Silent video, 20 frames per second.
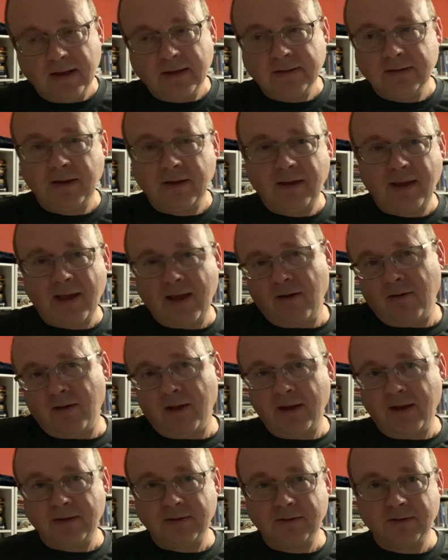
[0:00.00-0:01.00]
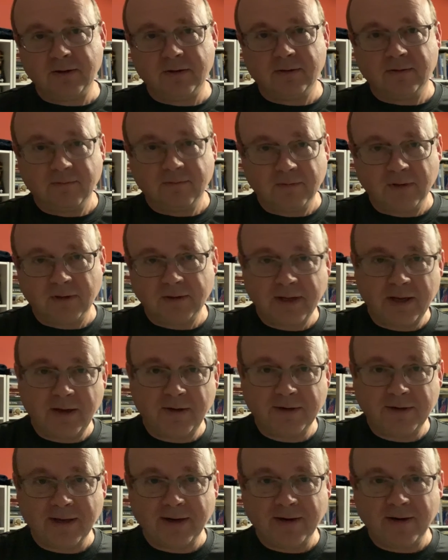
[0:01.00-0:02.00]
Like, yeah, okay, sure. I'll take
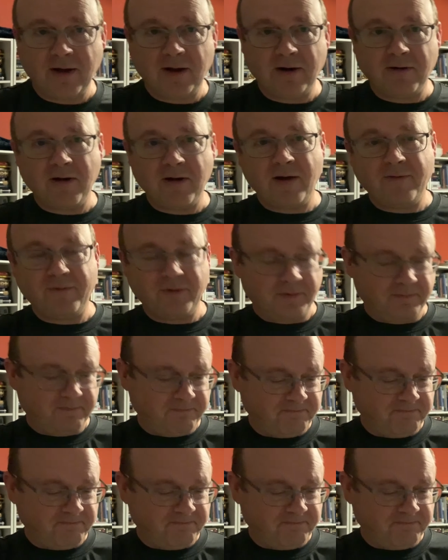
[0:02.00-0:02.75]
your $10 offer.